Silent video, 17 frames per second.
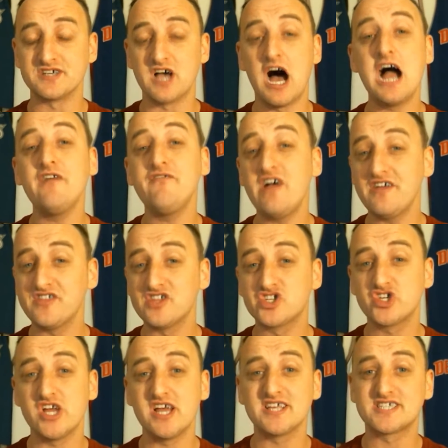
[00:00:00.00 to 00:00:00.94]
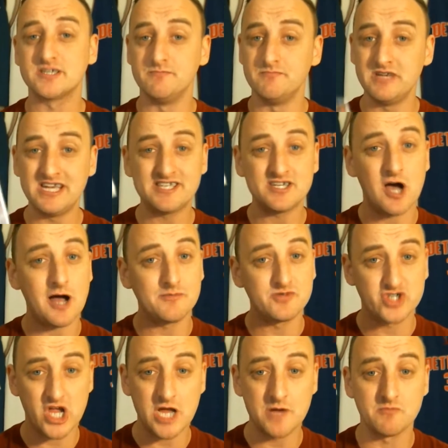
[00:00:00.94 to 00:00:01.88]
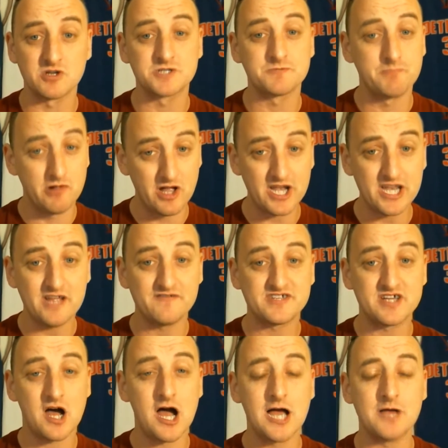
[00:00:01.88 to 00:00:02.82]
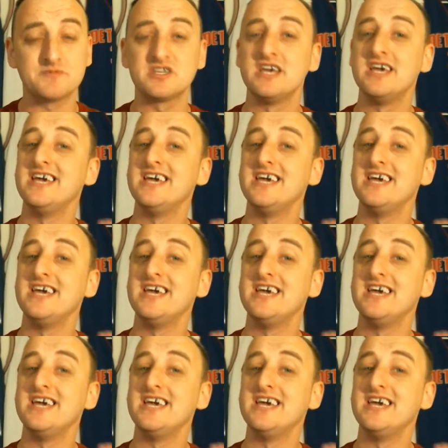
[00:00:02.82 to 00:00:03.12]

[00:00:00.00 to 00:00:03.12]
I've had the chance to meet Tom Chambers plenty of times.